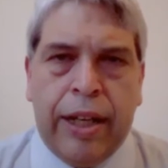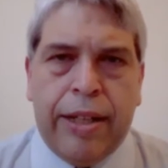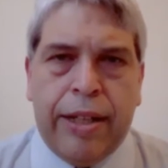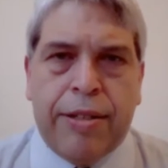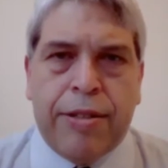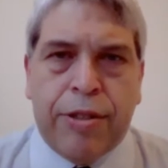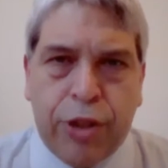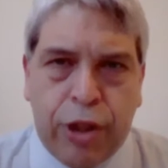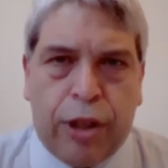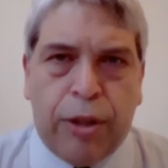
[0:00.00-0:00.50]

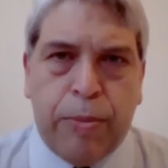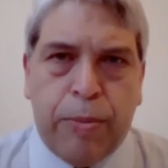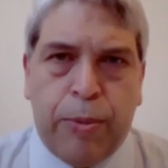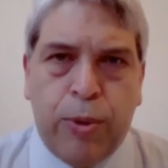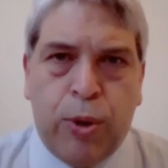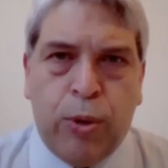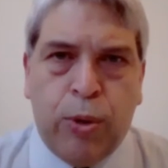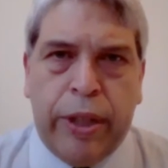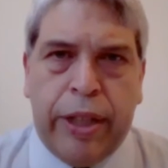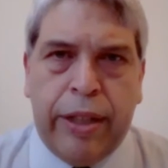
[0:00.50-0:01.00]

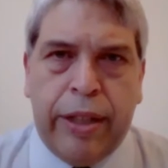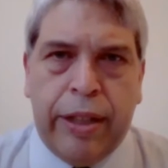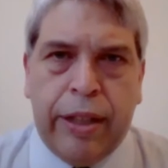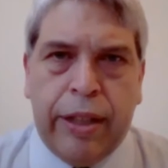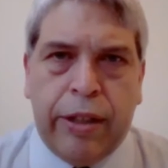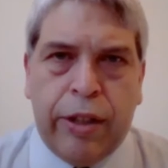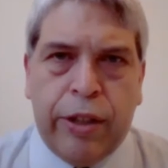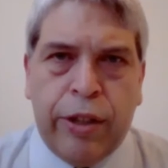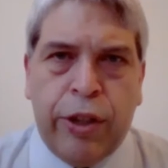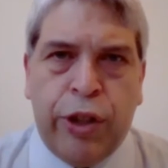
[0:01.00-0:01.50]
stop doing
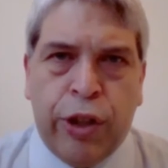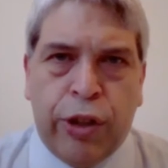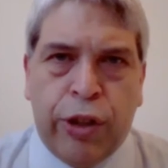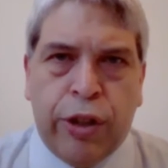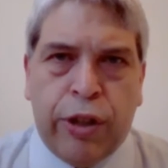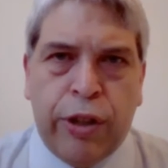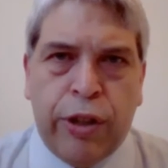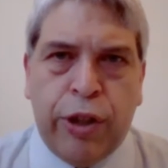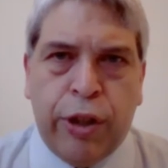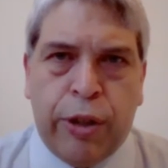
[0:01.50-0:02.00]

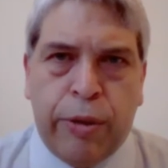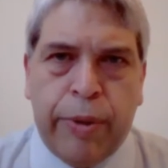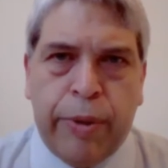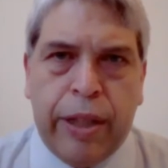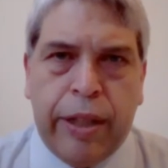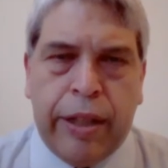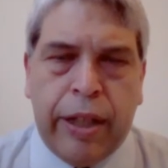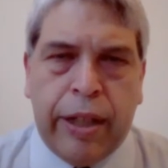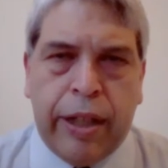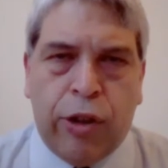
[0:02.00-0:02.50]

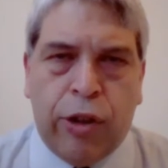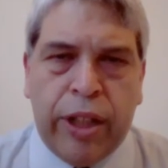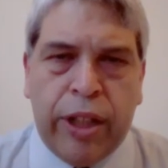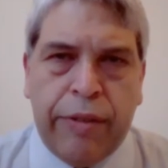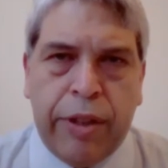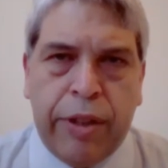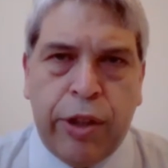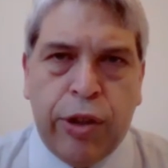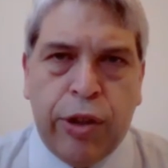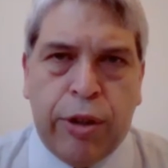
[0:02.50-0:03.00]
or
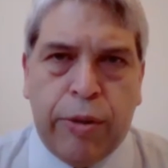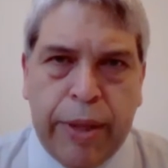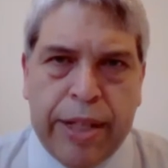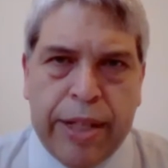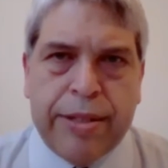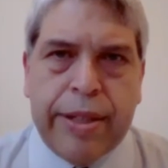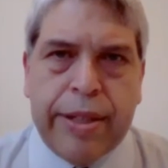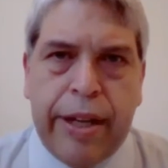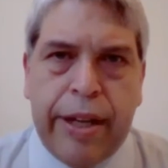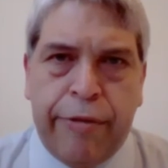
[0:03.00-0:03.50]
giving your
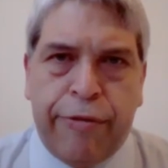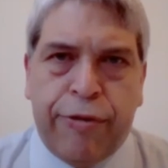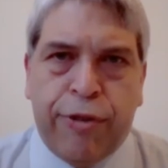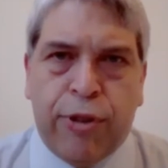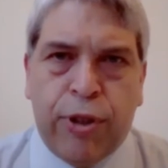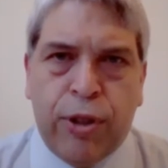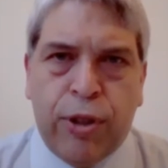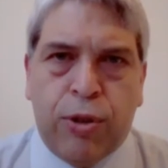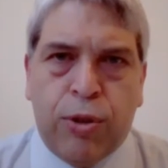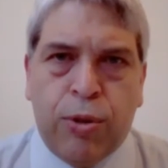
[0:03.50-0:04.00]
best
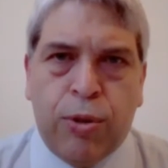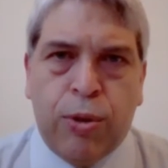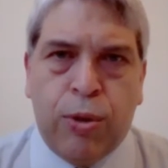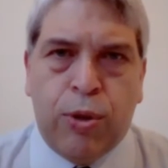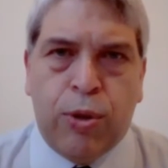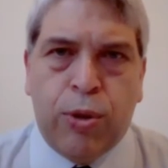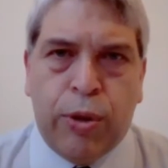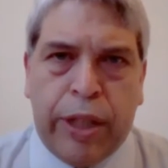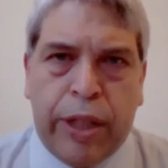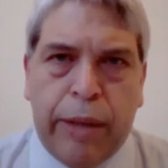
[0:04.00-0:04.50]
effort
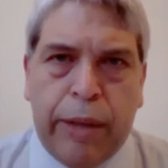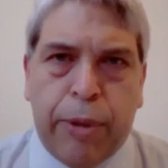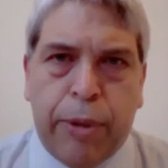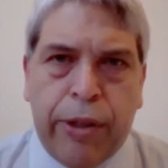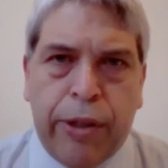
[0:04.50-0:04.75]
to help